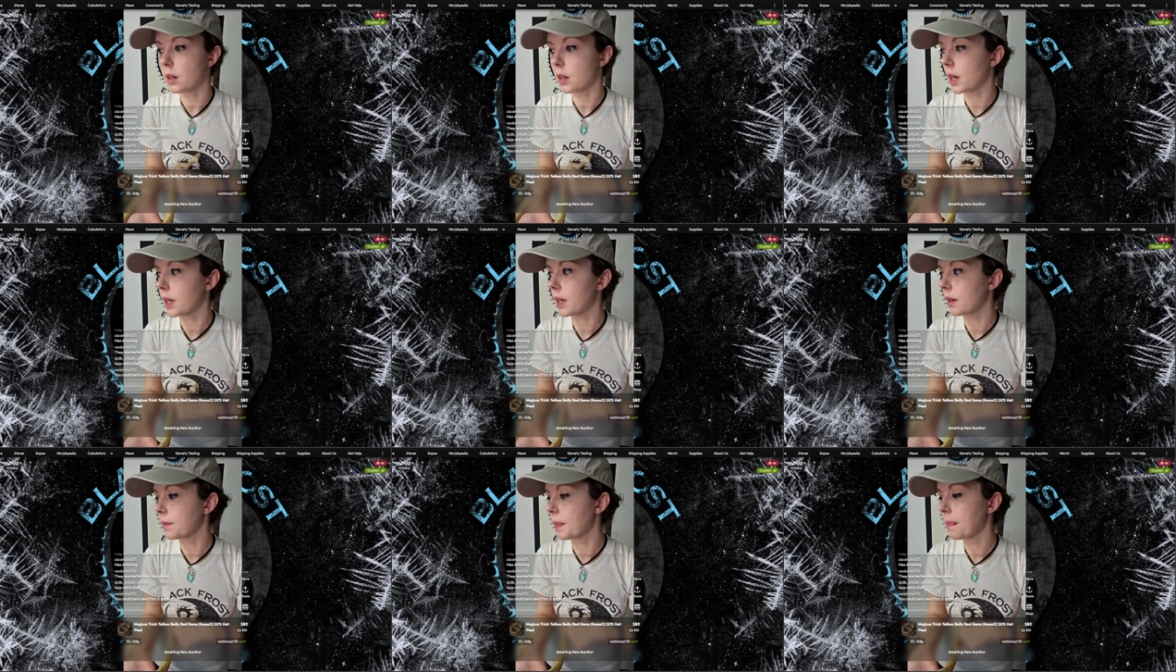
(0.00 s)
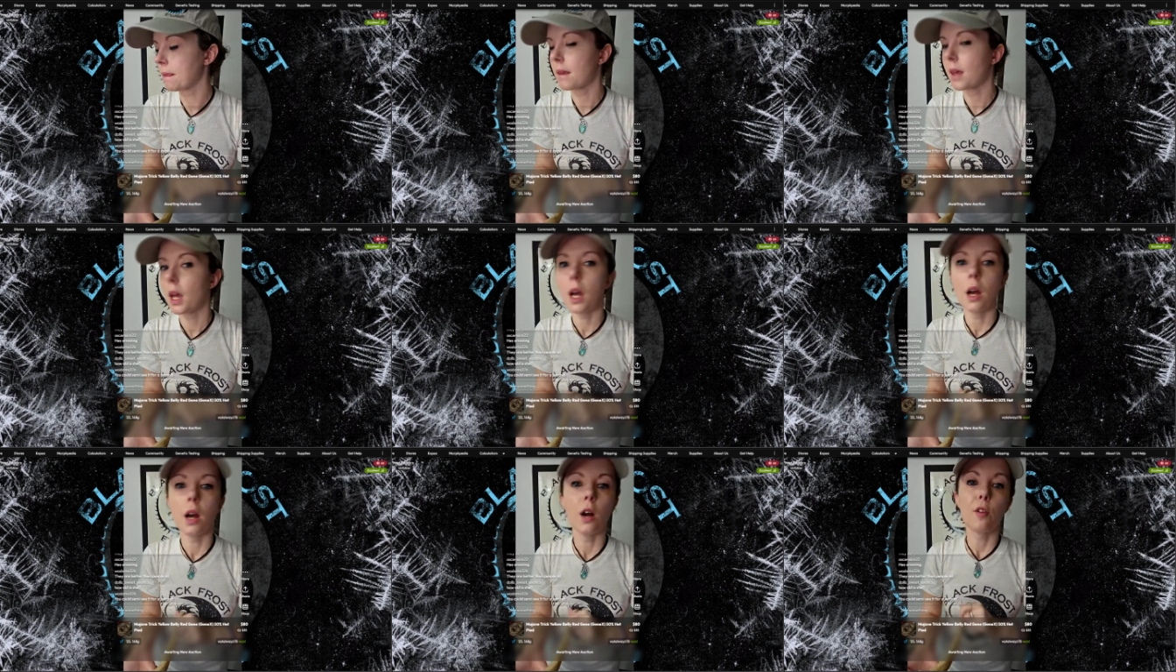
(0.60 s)
I'm
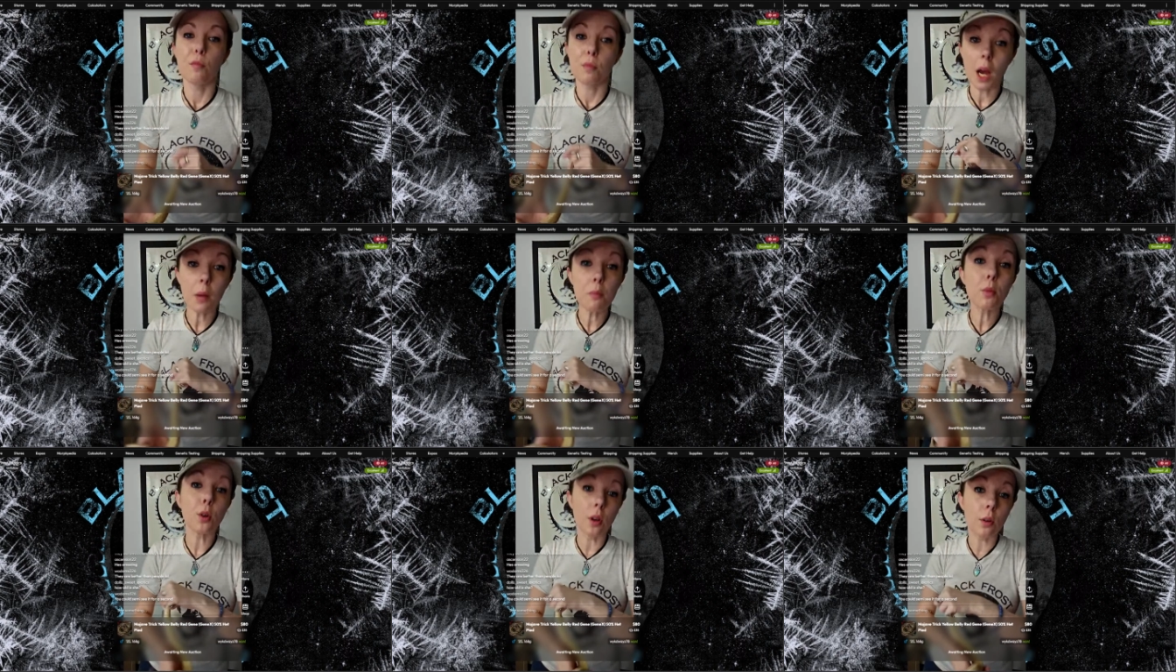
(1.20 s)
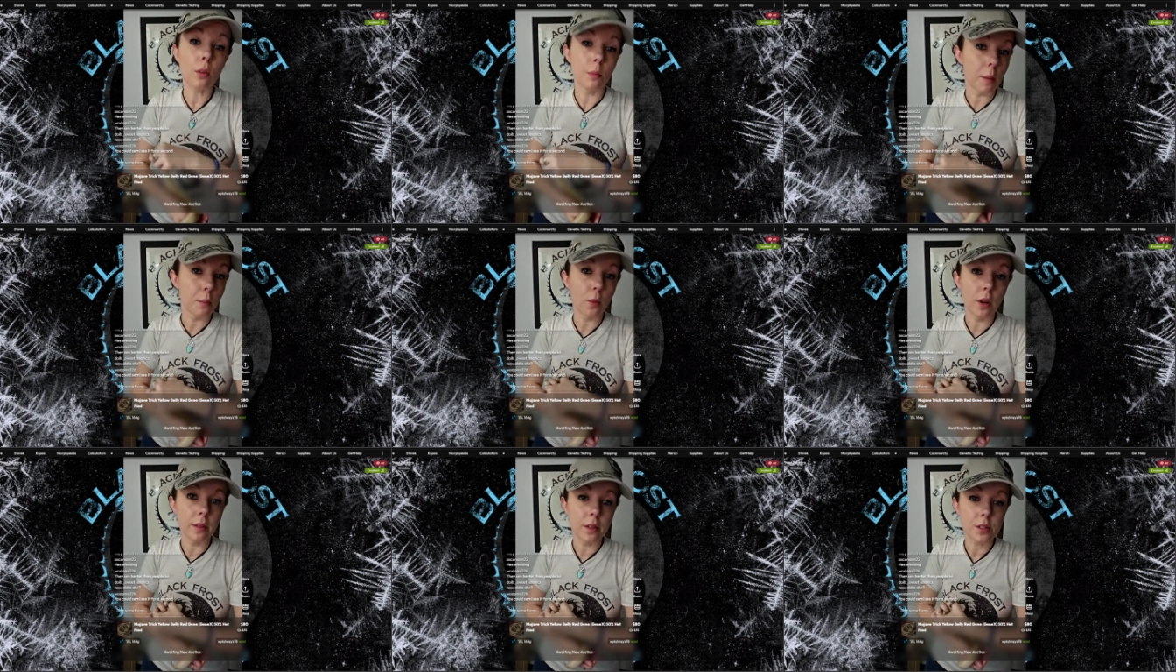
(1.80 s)
good at
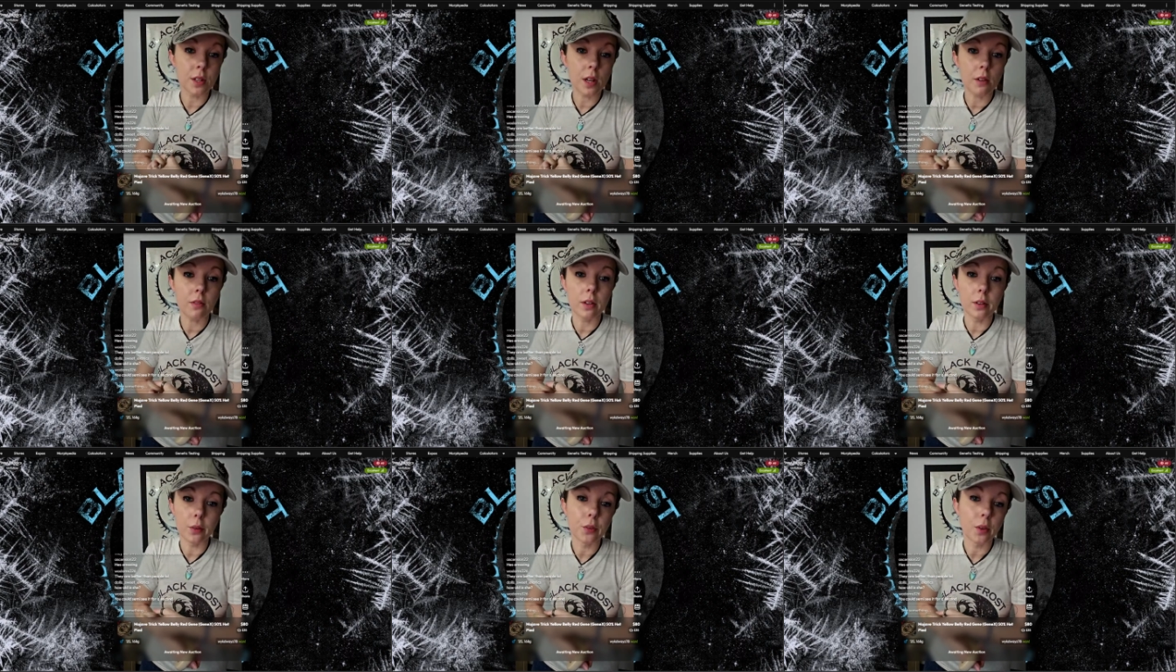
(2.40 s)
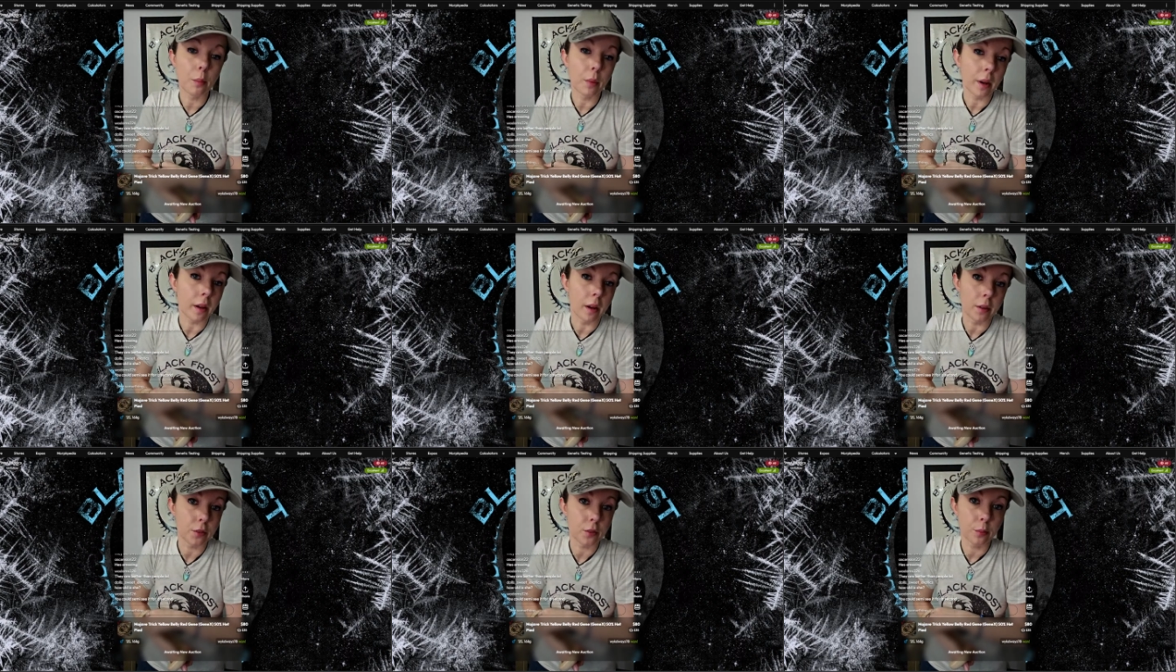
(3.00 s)
remembering this stuff until somebody
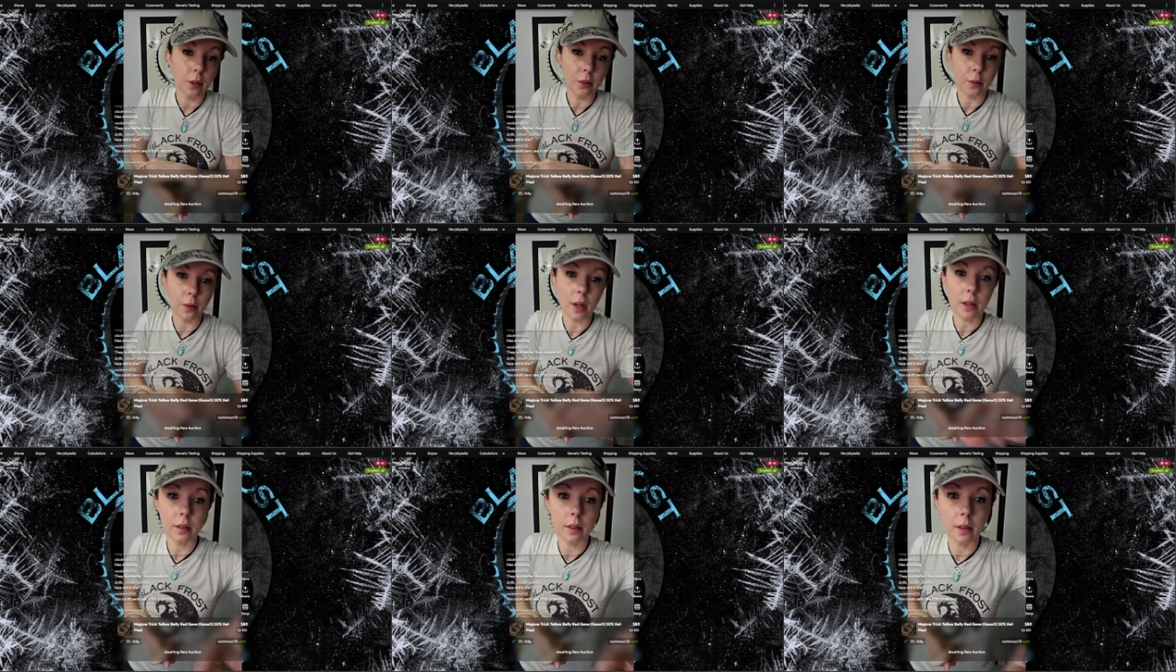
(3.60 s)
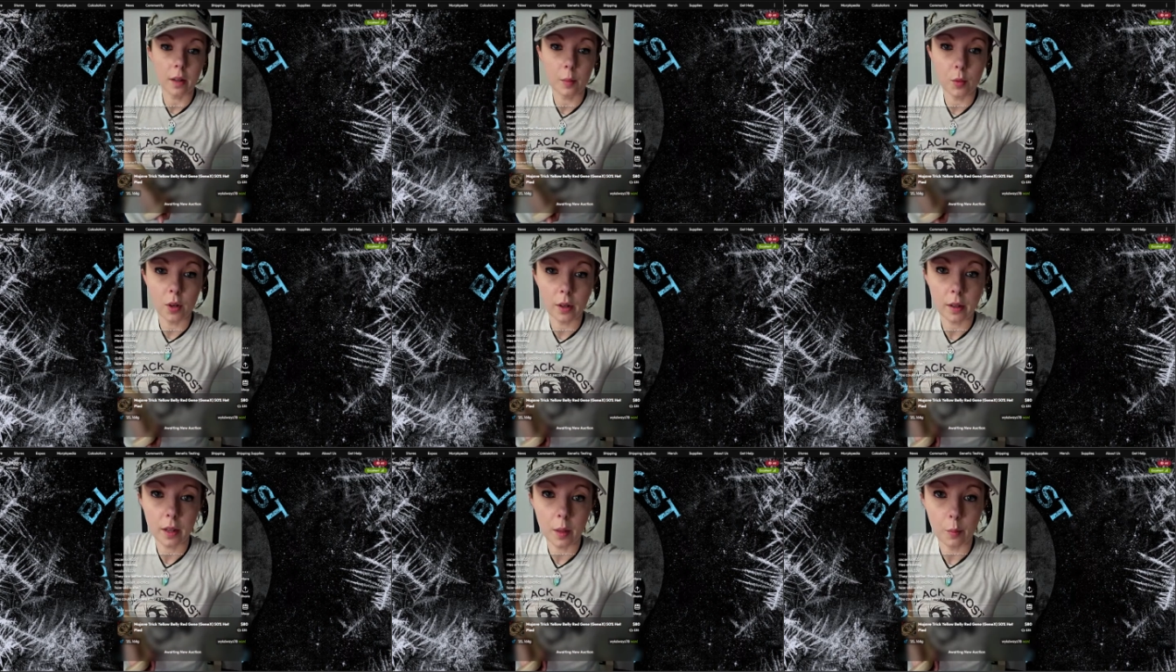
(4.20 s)
asks me directly and I'm on
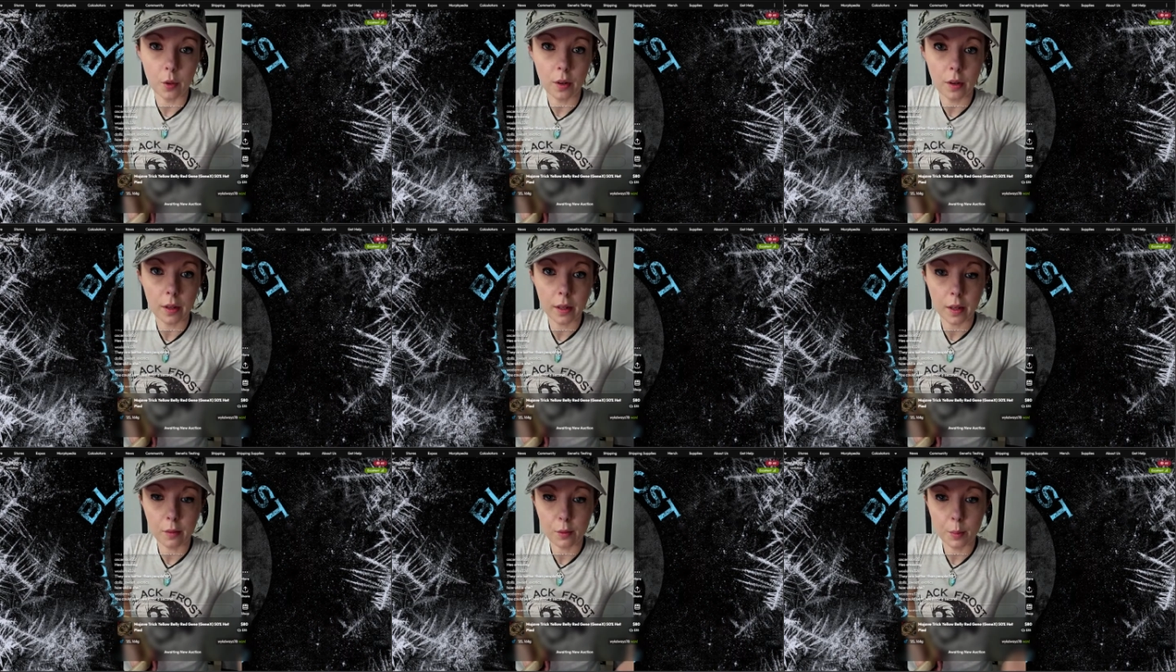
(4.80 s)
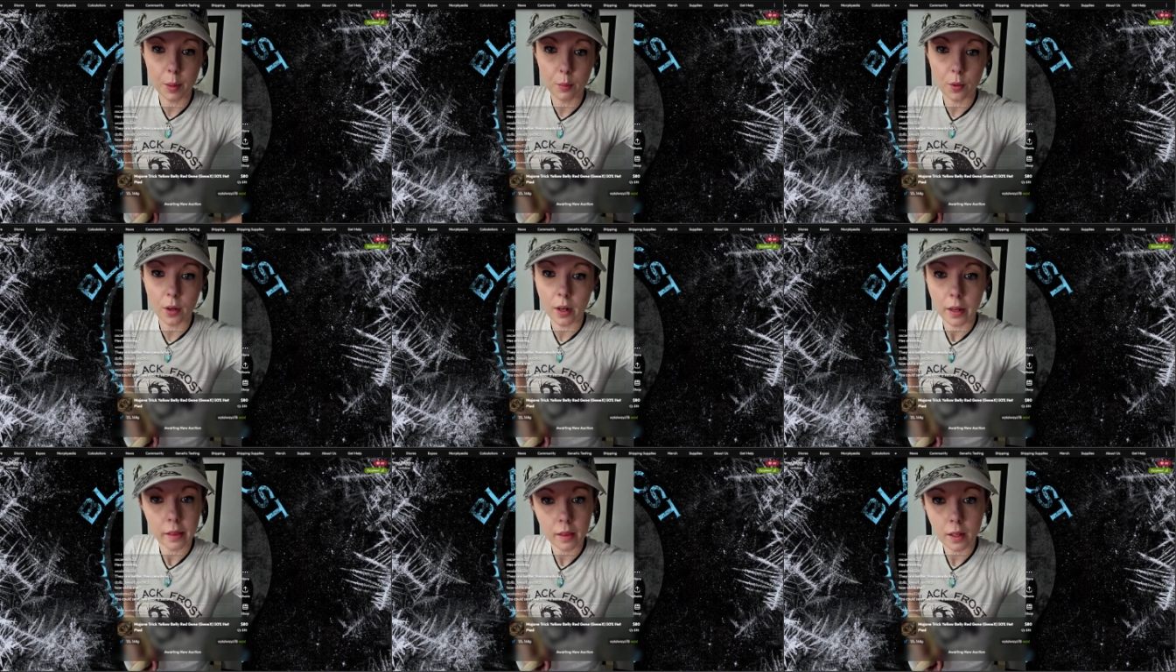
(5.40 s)
a camera and I can't remember
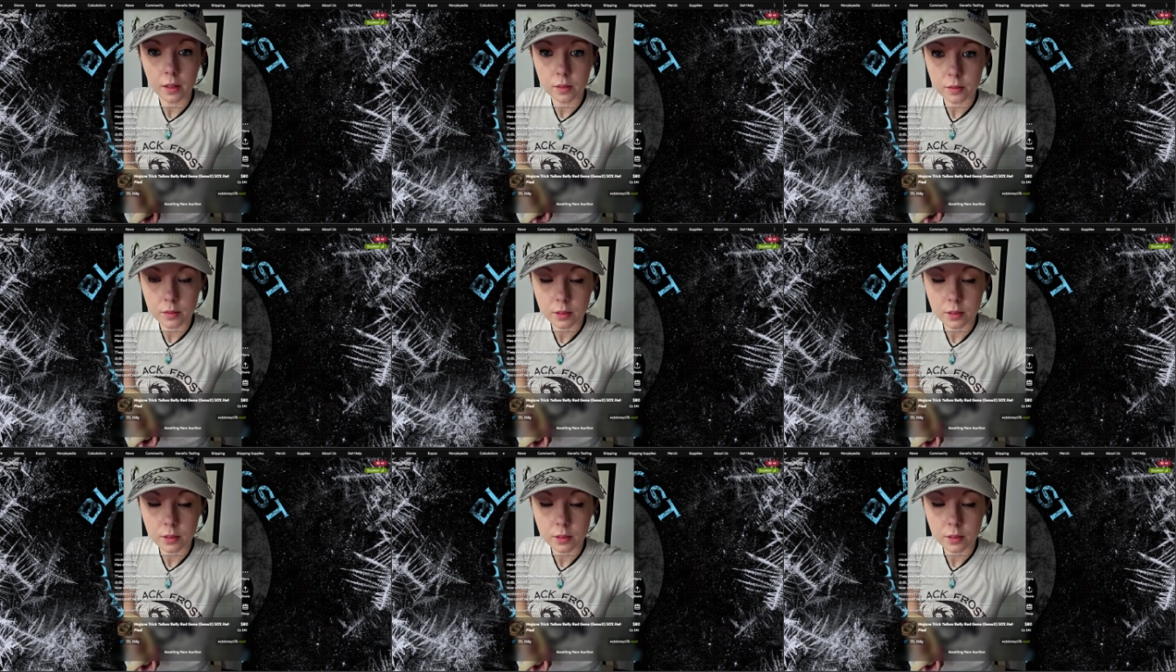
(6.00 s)
anything.